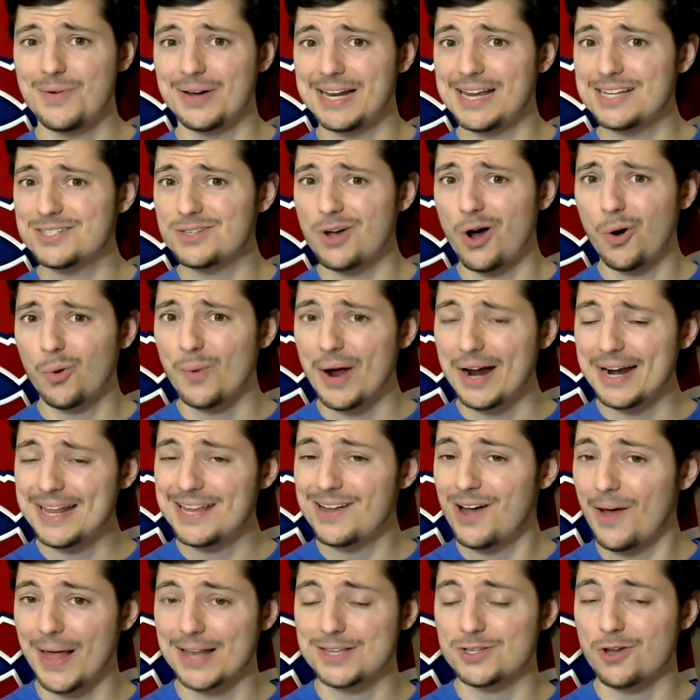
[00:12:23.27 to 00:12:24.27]
And he's already
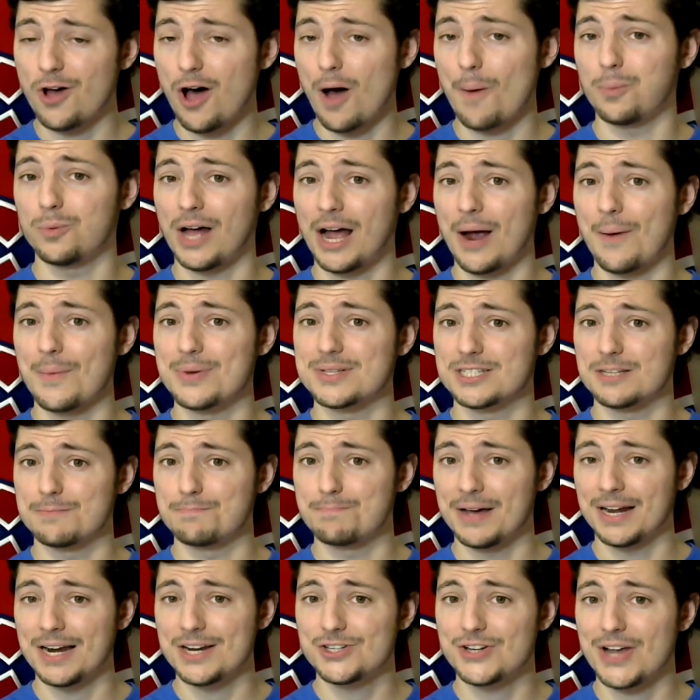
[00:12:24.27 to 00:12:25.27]
on that top line with
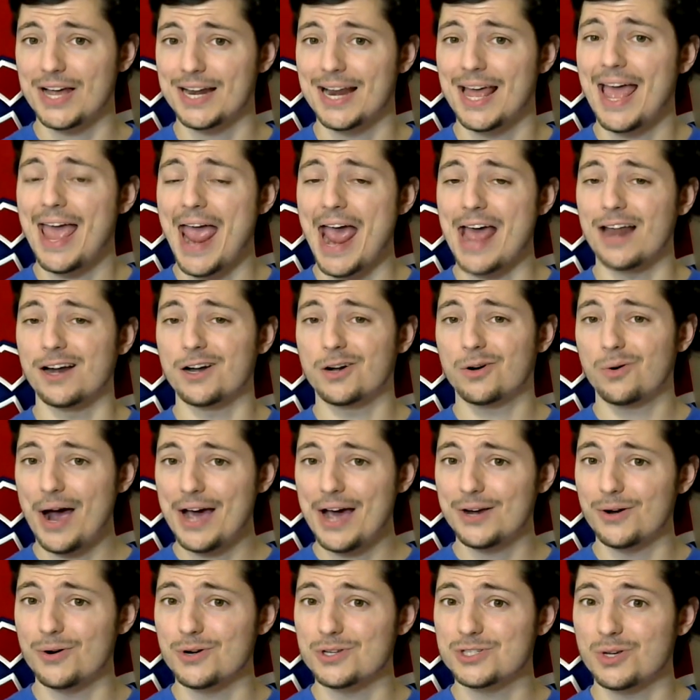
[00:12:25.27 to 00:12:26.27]
Zibanejad and Kreider,